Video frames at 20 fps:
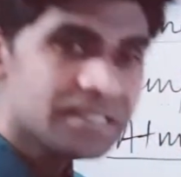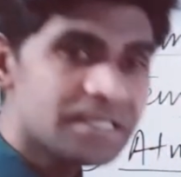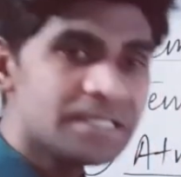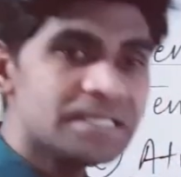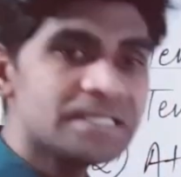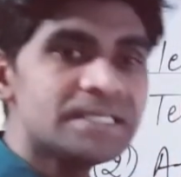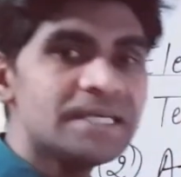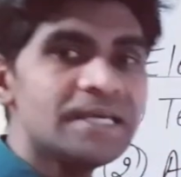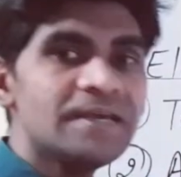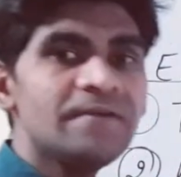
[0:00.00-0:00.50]

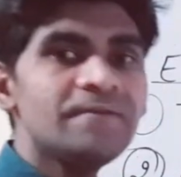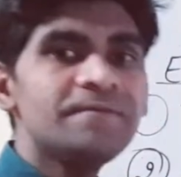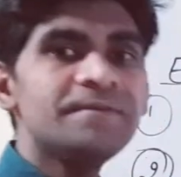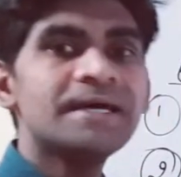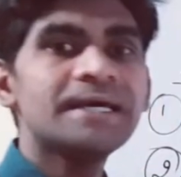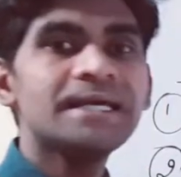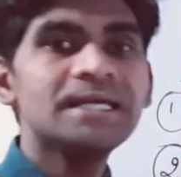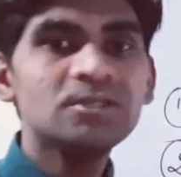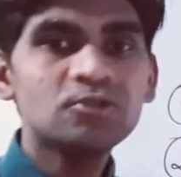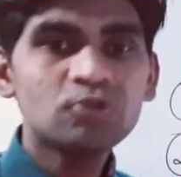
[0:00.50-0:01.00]
receives
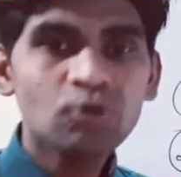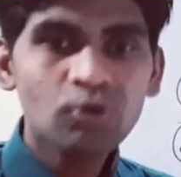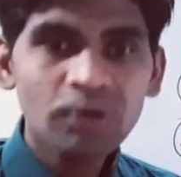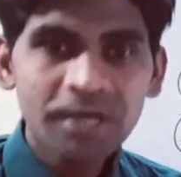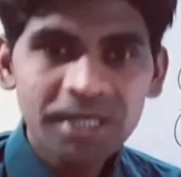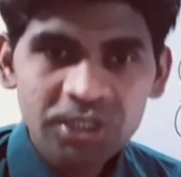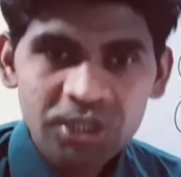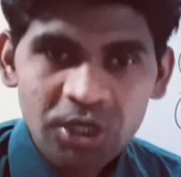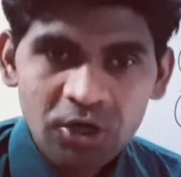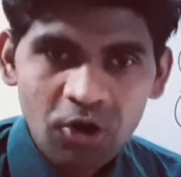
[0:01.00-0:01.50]
the
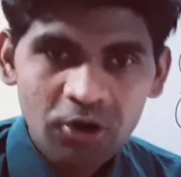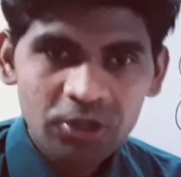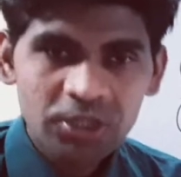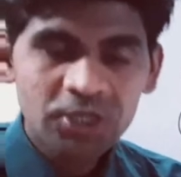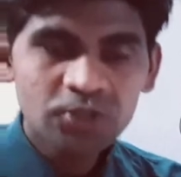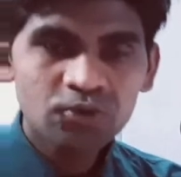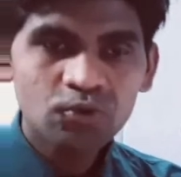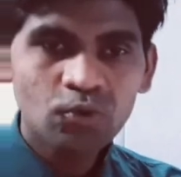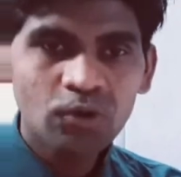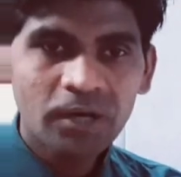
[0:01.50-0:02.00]
insolation or
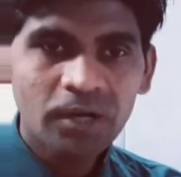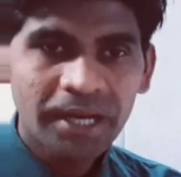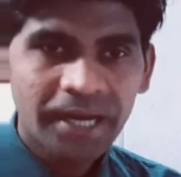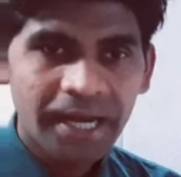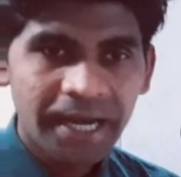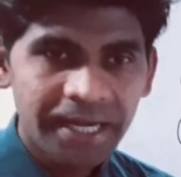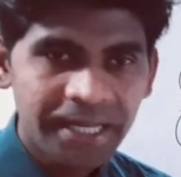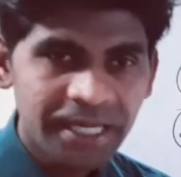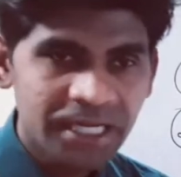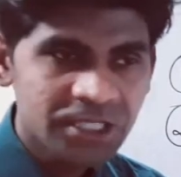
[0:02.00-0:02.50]
the solar
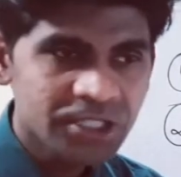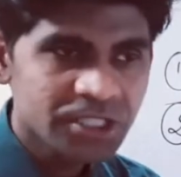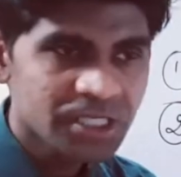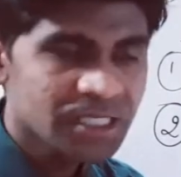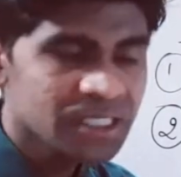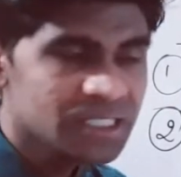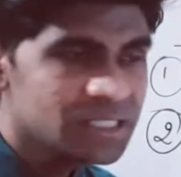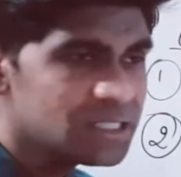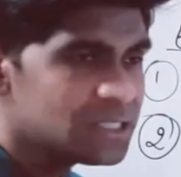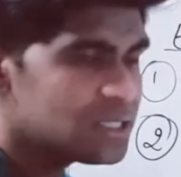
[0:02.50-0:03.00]

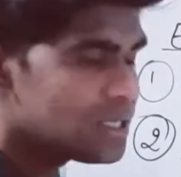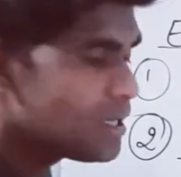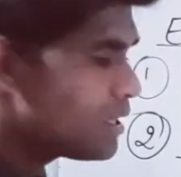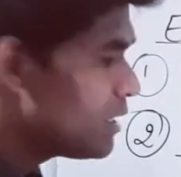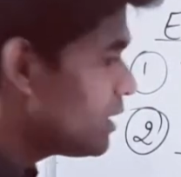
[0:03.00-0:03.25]
radiations,